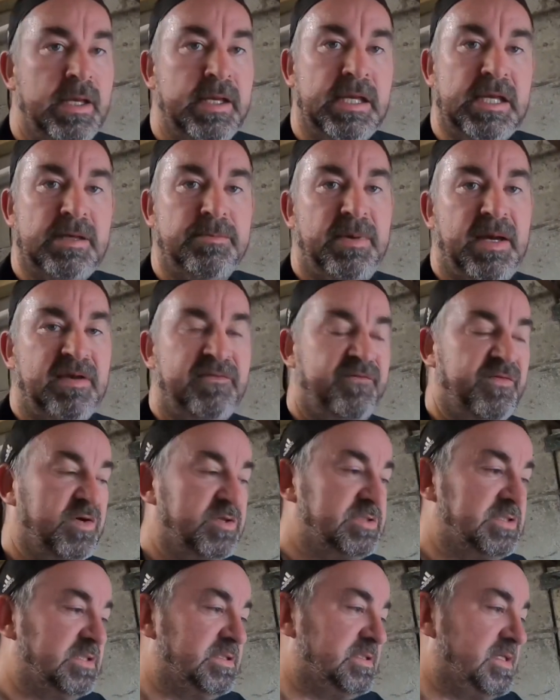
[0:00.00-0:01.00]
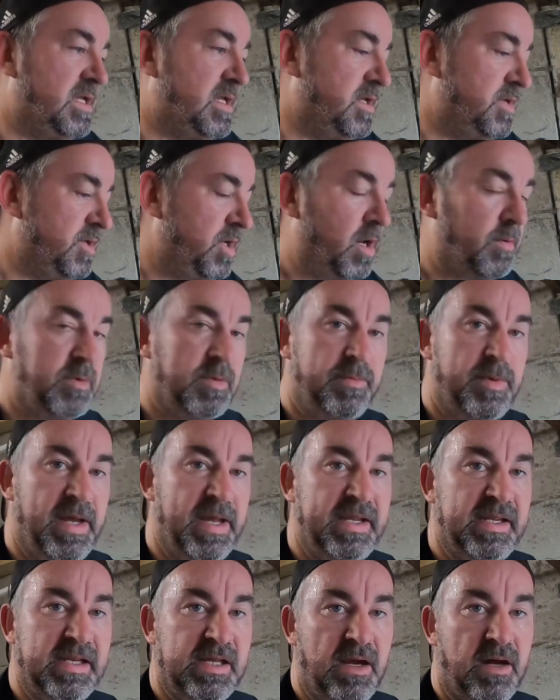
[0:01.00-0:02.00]
E-bike versus normal
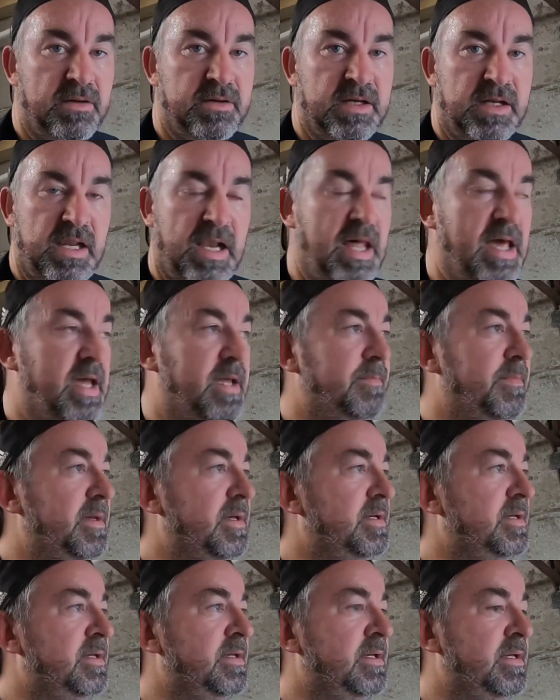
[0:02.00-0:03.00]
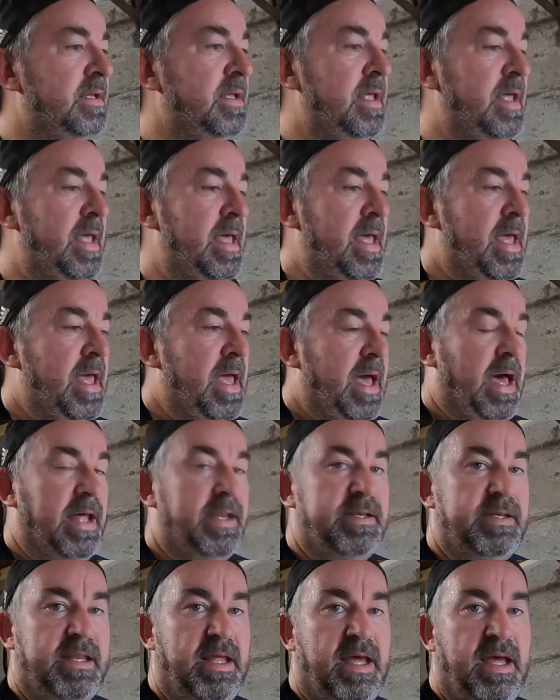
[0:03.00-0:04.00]
bike on a climb,
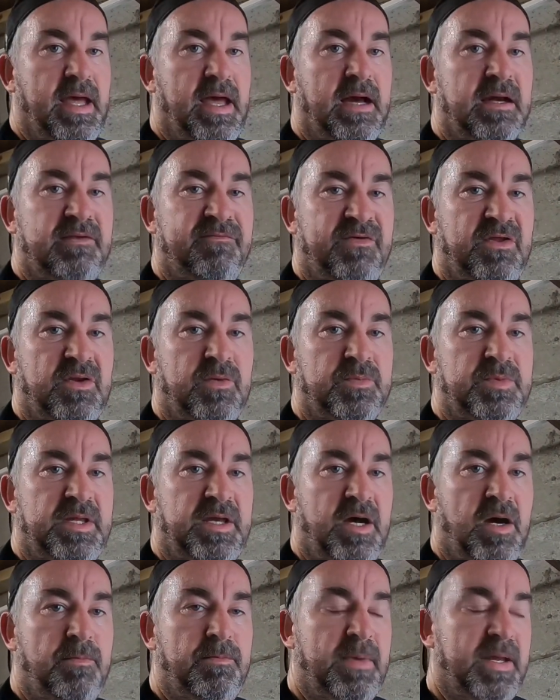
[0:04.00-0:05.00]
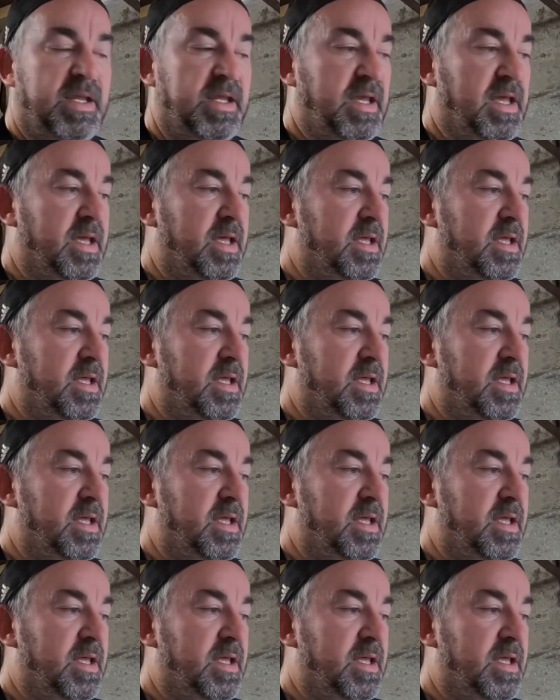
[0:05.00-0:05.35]
and I'll give you an update on my